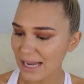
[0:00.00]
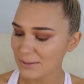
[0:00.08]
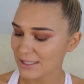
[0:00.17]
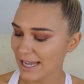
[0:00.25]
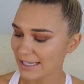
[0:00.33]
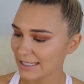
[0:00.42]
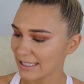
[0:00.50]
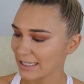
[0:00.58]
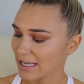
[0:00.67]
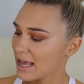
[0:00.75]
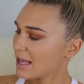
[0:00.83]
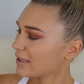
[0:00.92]
I'm
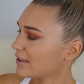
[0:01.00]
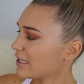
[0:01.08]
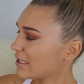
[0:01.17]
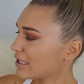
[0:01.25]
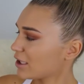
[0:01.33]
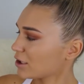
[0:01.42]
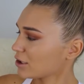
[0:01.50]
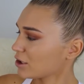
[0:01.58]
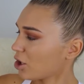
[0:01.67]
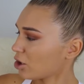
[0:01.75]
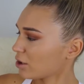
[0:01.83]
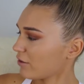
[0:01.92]
taking the
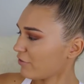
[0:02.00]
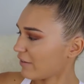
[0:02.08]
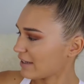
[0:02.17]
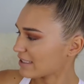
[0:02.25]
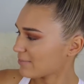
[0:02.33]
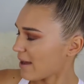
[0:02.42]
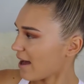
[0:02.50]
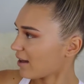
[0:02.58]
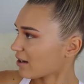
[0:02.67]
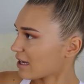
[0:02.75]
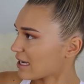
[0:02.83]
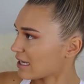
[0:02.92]
LOL face
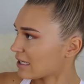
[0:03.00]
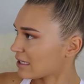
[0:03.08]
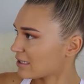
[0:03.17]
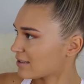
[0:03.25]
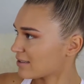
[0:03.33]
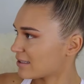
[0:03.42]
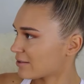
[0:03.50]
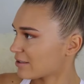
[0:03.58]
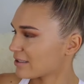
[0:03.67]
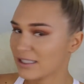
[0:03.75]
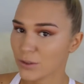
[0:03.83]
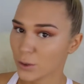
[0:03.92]
powder in
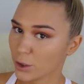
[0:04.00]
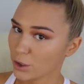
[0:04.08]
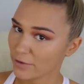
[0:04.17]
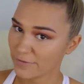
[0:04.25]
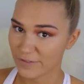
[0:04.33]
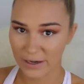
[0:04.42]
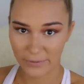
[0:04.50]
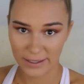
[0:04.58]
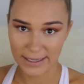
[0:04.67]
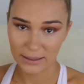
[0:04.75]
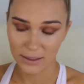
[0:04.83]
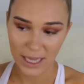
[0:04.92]
00
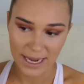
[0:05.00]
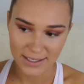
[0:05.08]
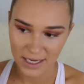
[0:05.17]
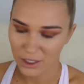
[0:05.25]
Very Light.